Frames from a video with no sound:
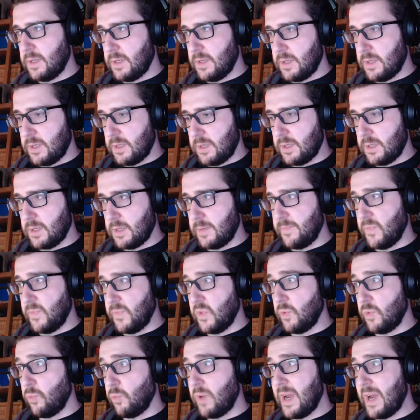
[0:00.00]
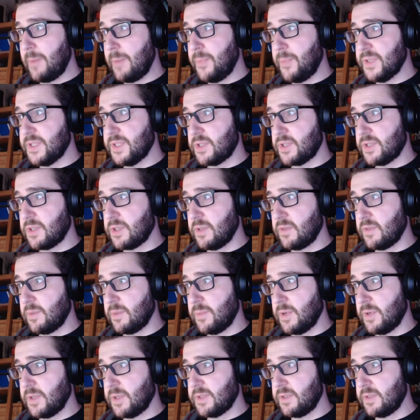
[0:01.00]
The Y position of the
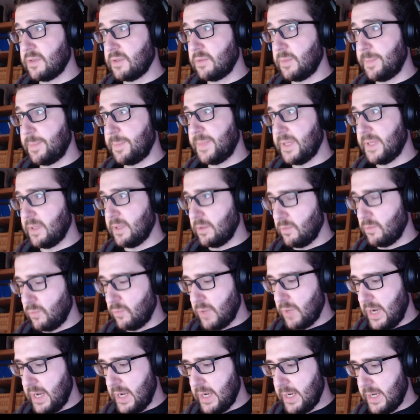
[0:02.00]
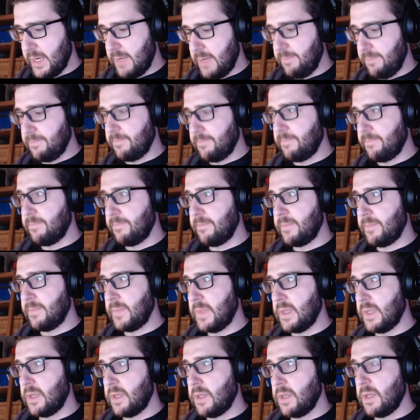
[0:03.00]
box is going to be pill Y.
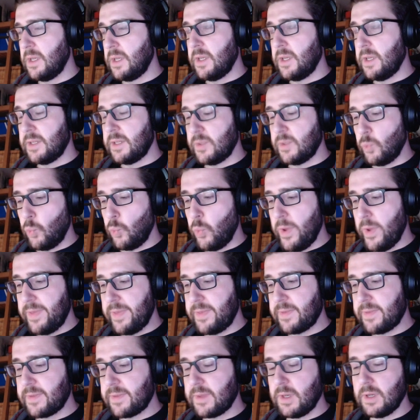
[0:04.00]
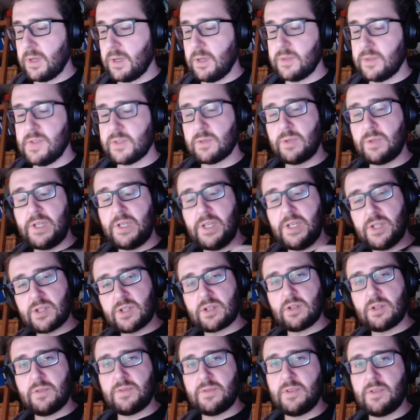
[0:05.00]
The width, so each
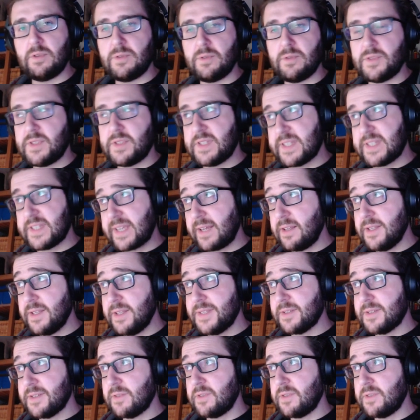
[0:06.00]
of those cells of